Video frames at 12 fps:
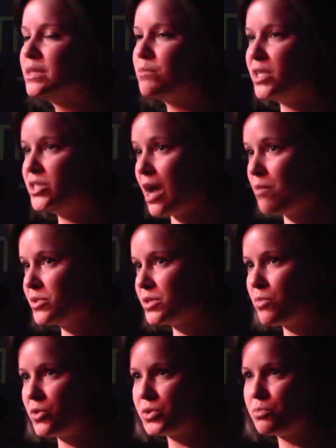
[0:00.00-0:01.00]
My job was
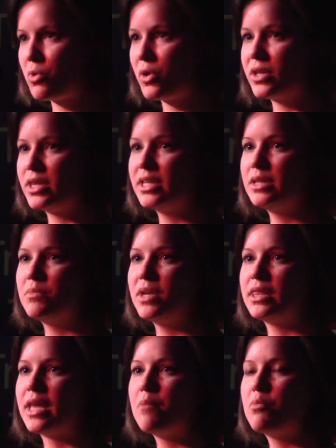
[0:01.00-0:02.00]
the most important thing to me
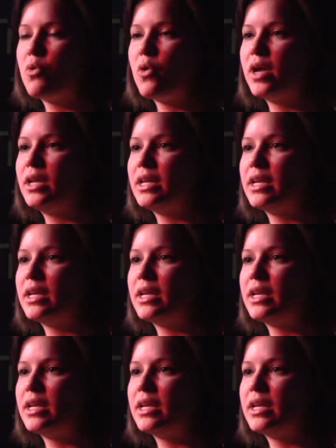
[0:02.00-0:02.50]
at that point,